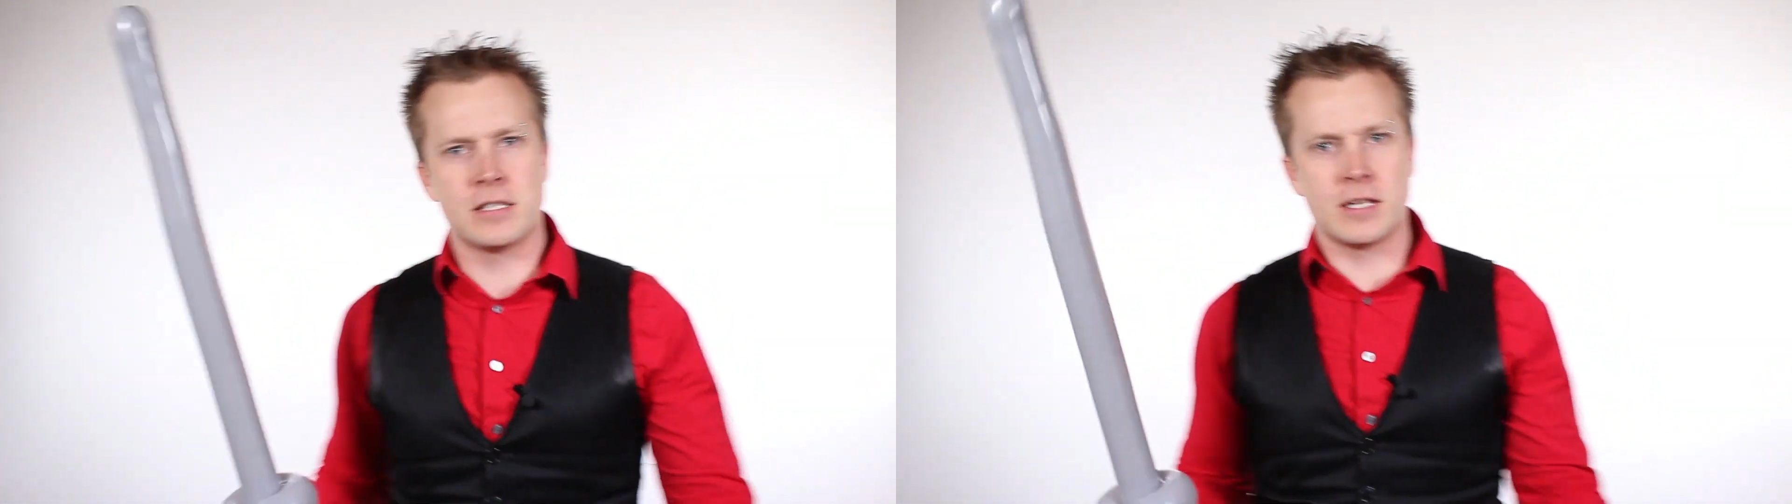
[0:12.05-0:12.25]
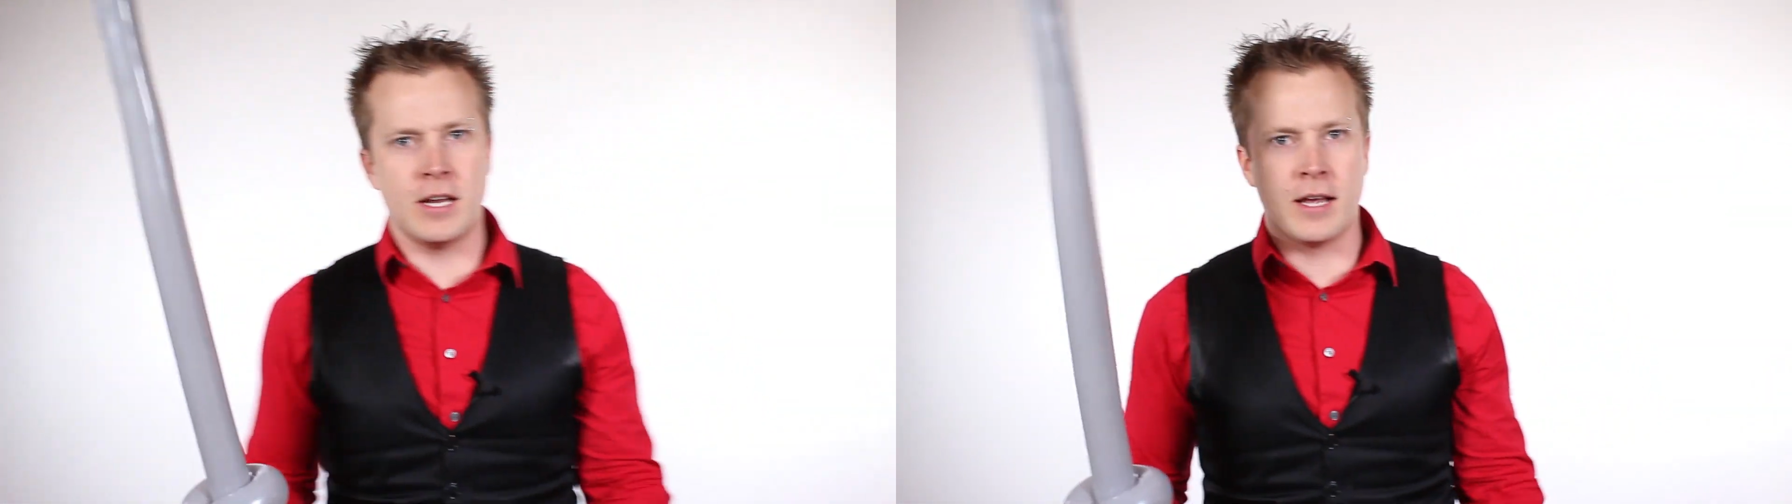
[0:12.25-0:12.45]

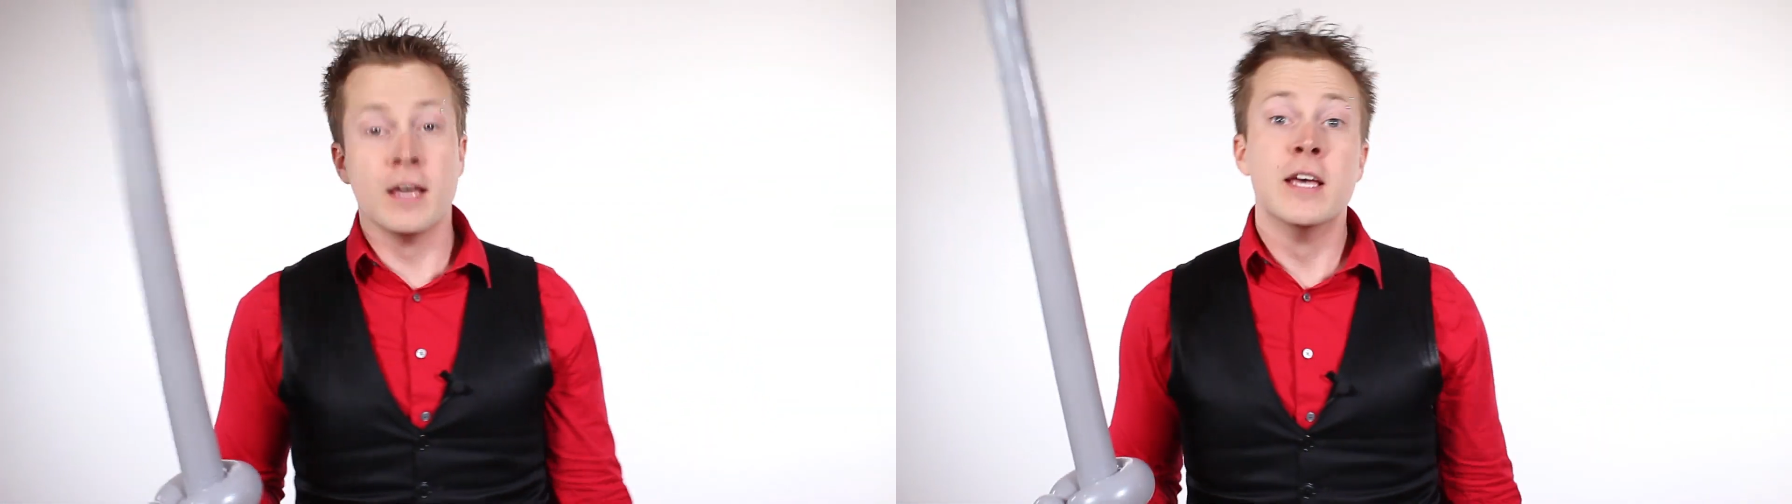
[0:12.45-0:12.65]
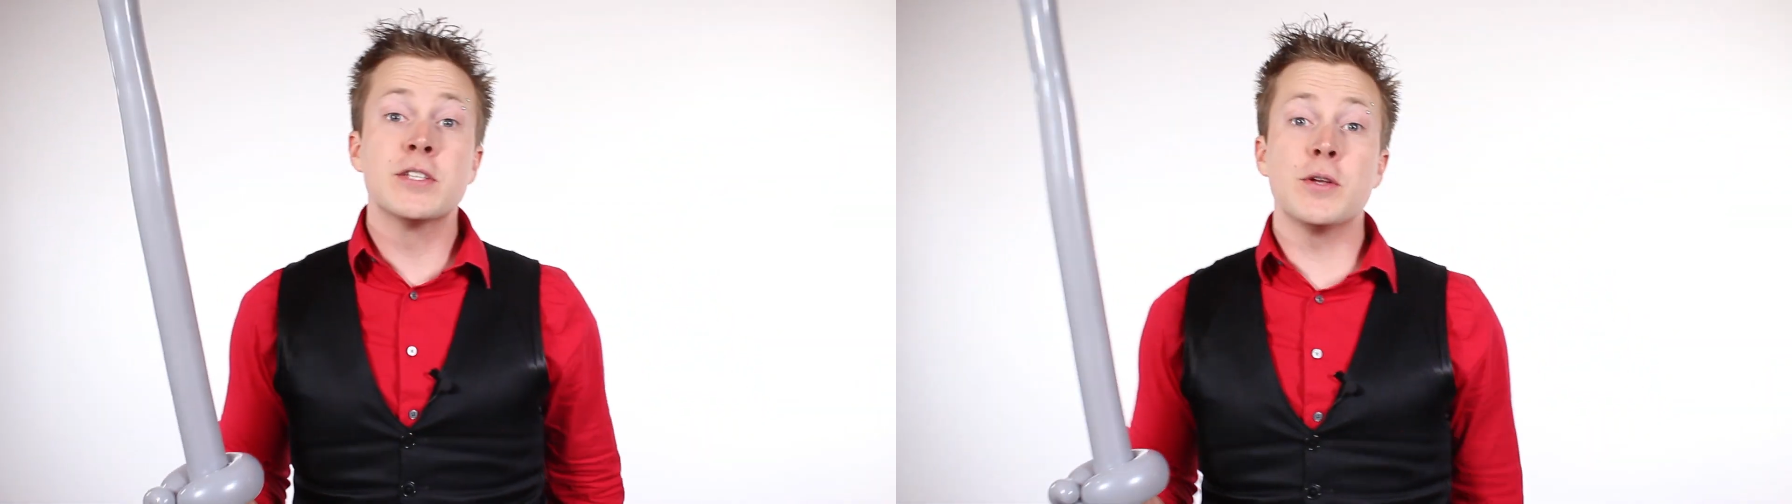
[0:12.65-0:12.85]
Just kidding.
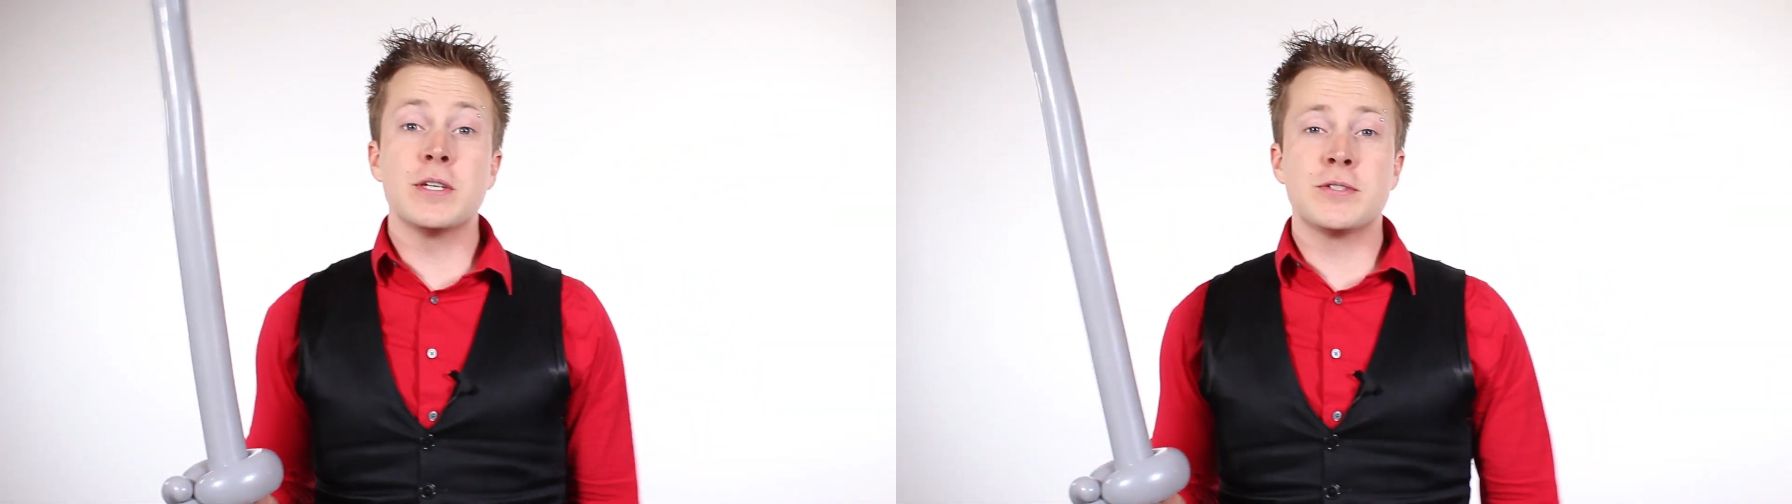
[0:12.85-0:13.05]
It's only